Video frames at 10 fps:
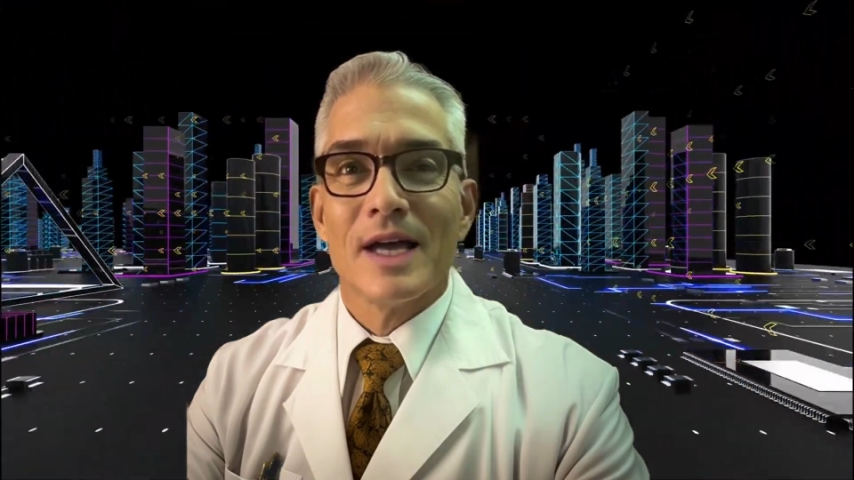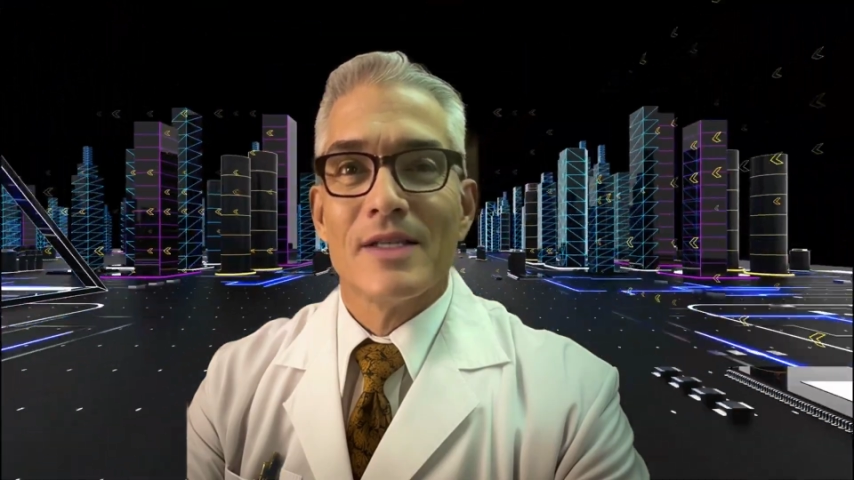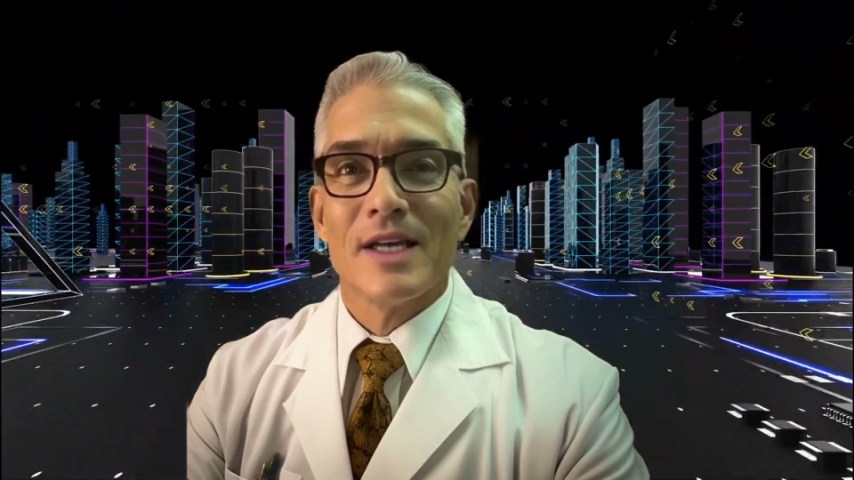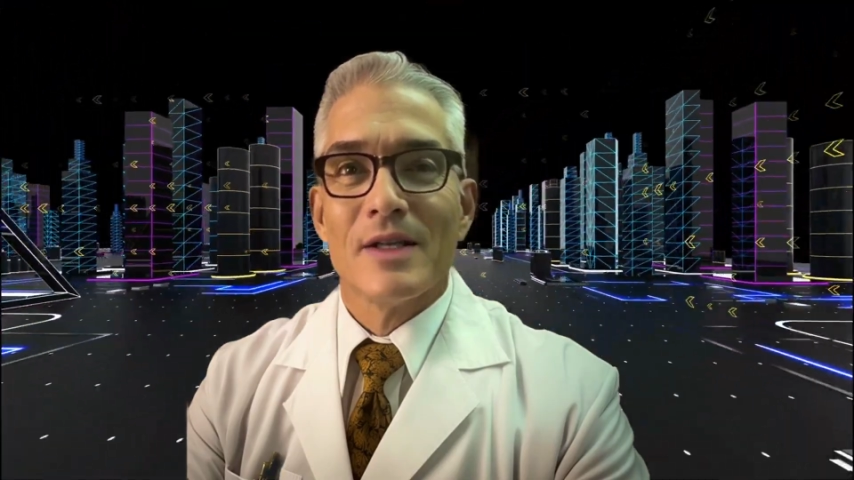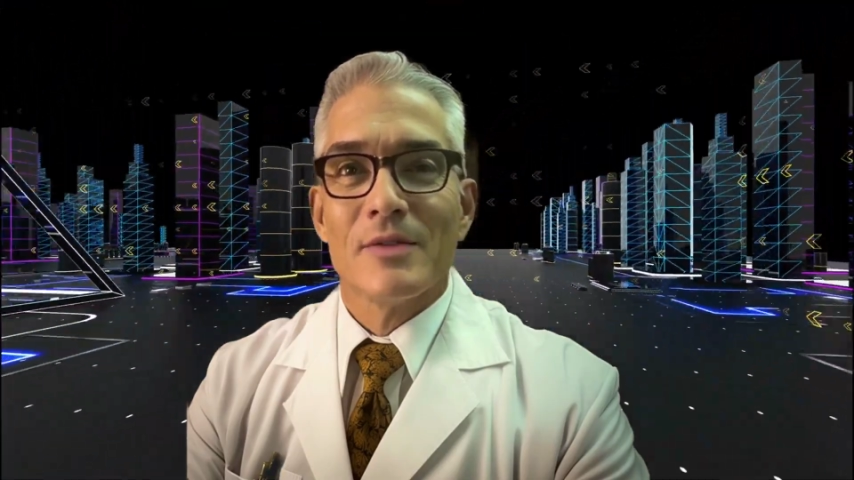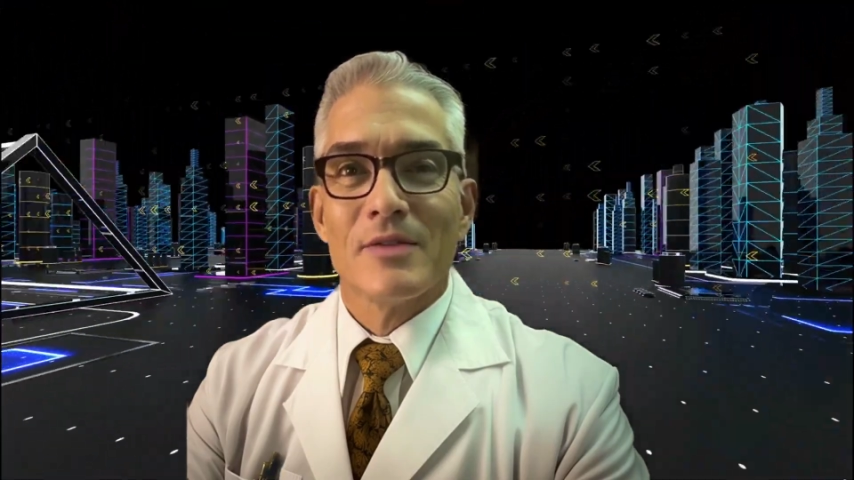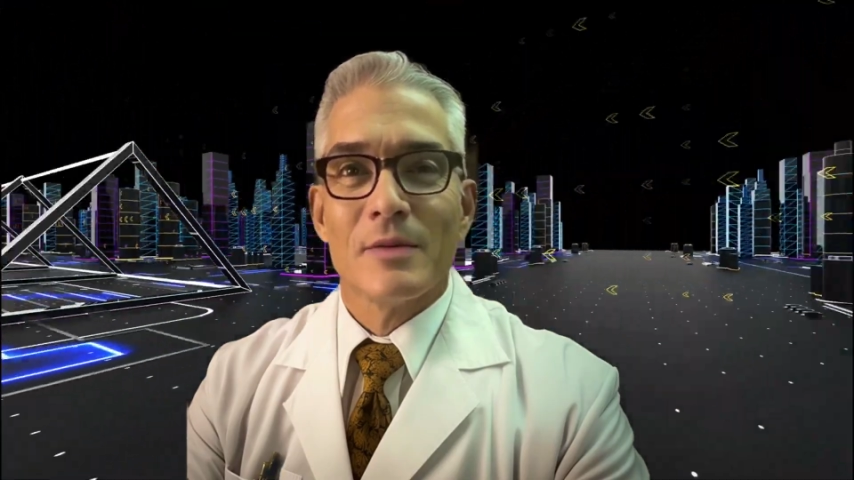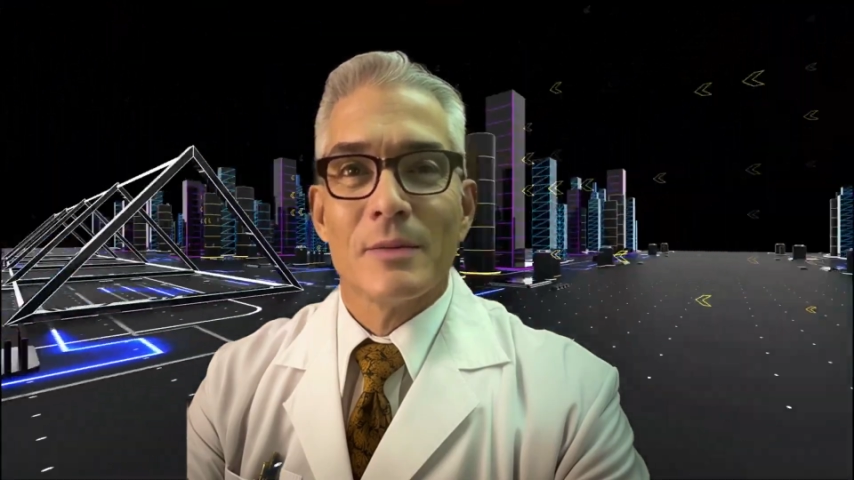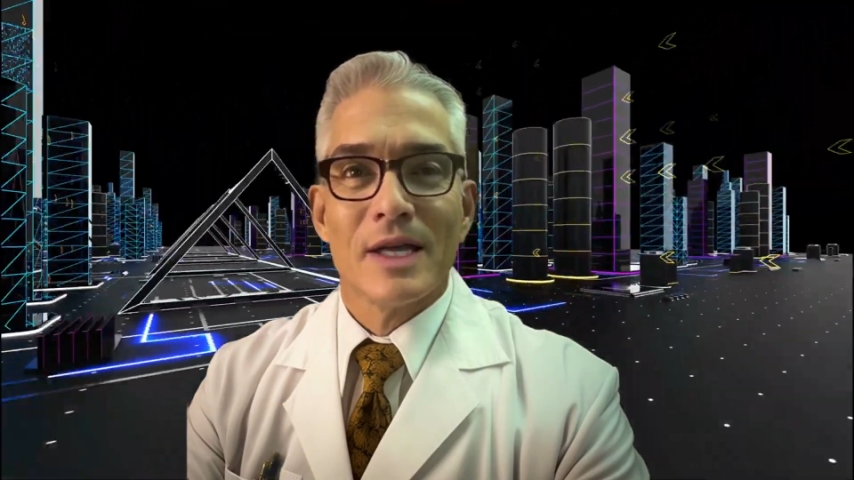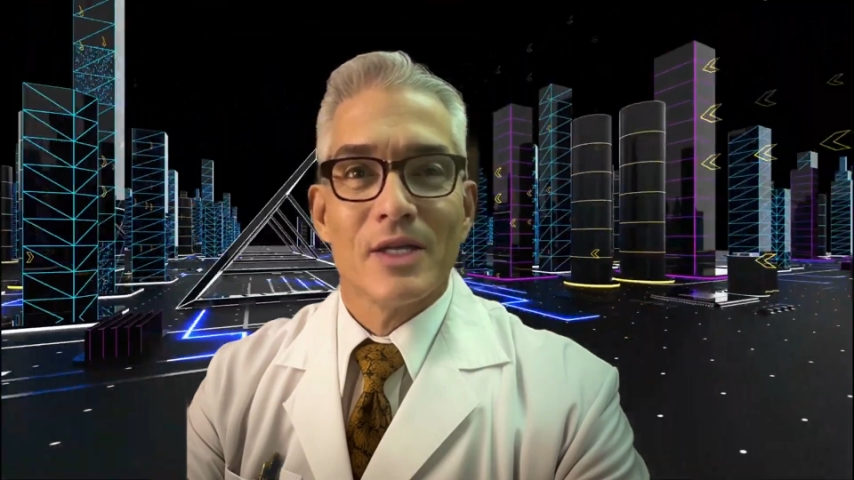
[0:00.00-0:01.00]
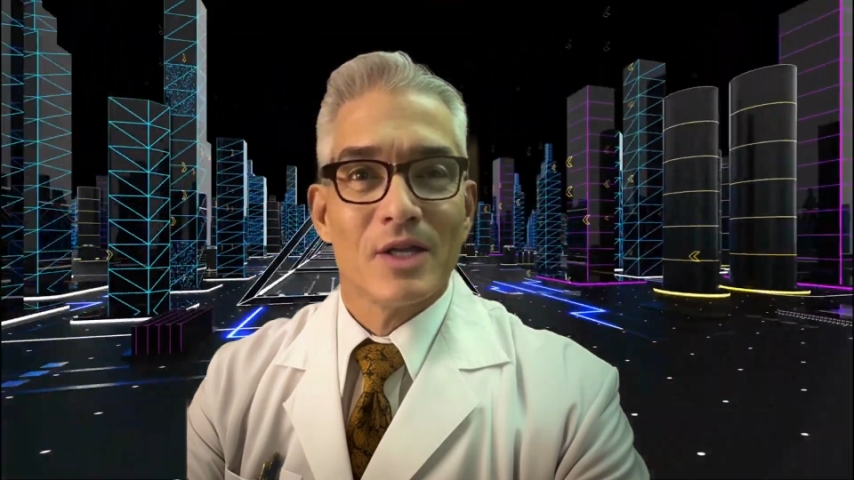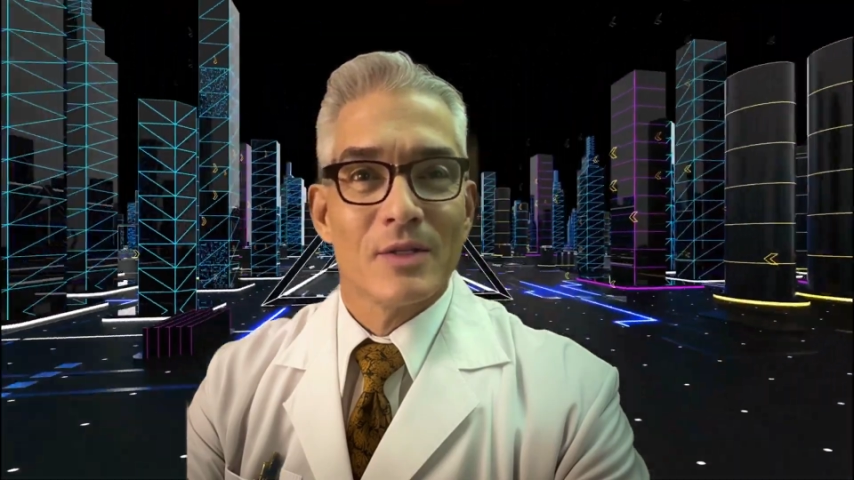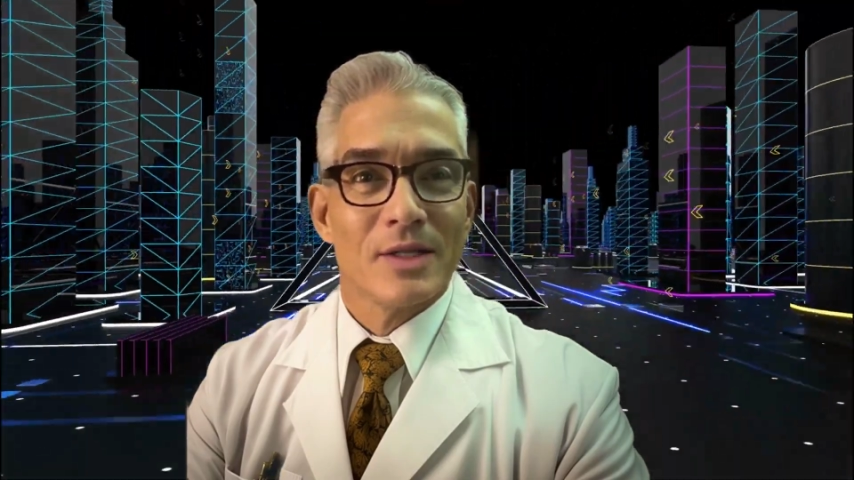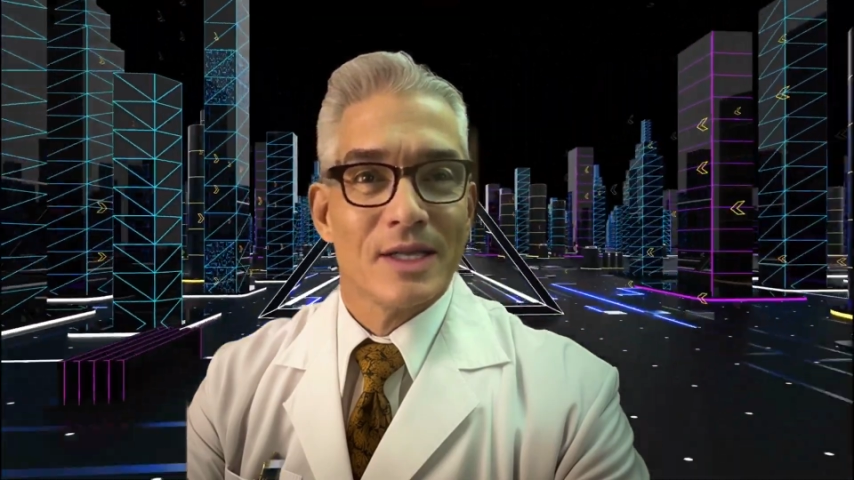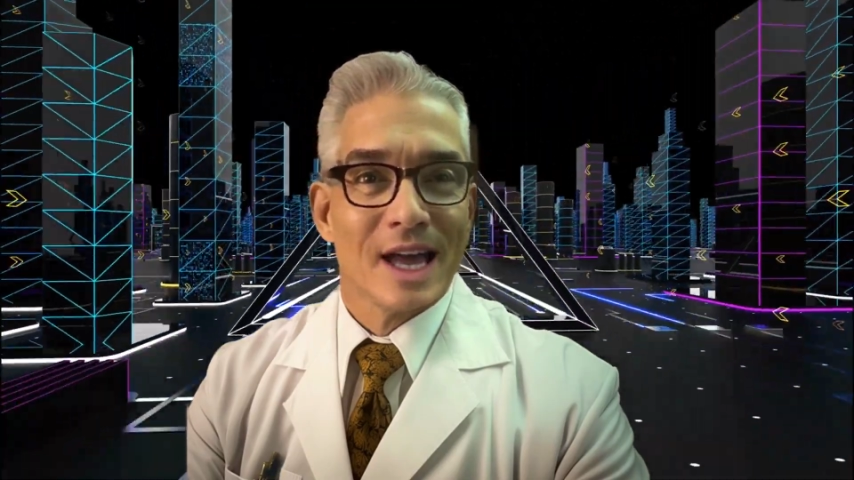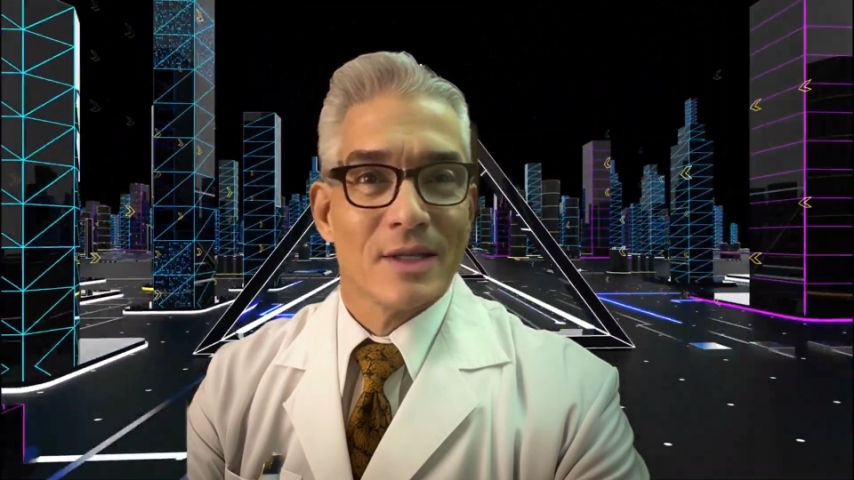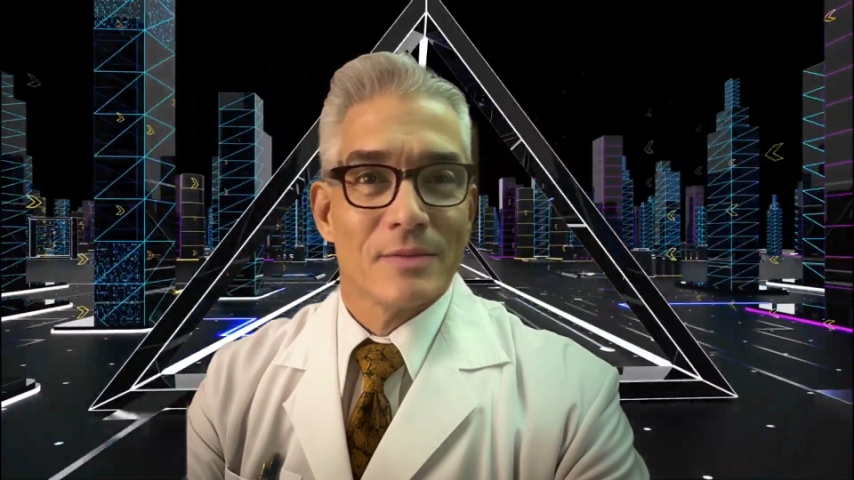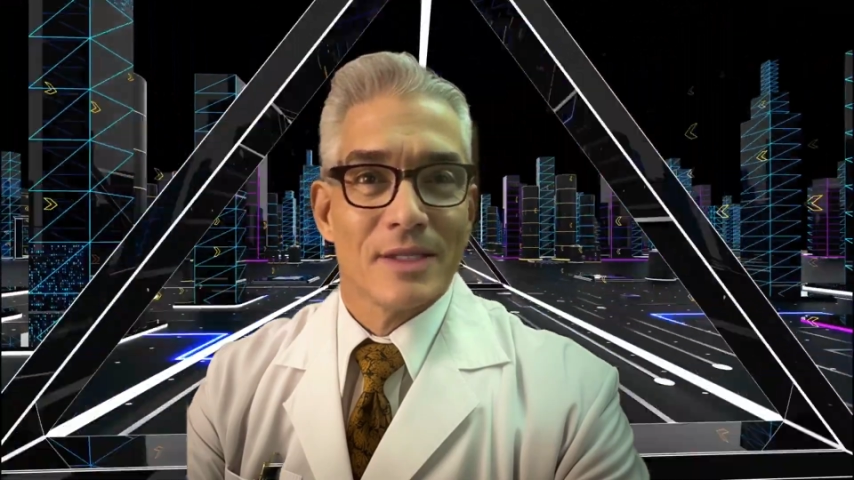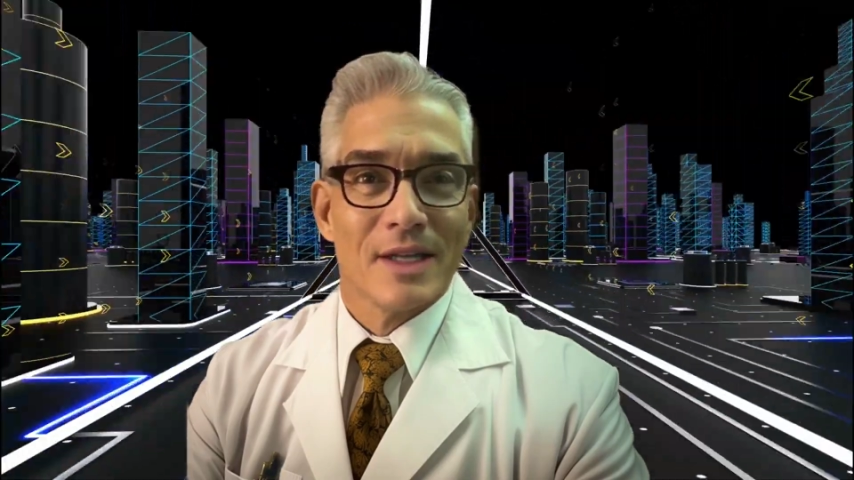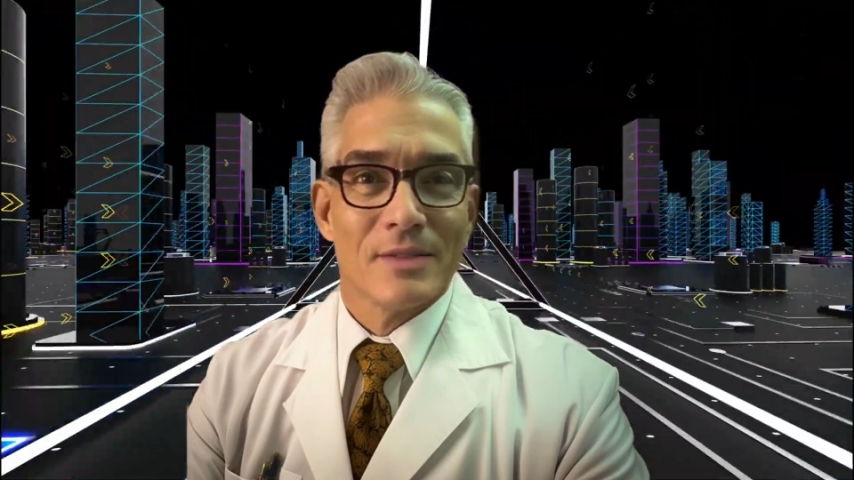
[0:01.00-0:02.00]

painting a vivid picture of a life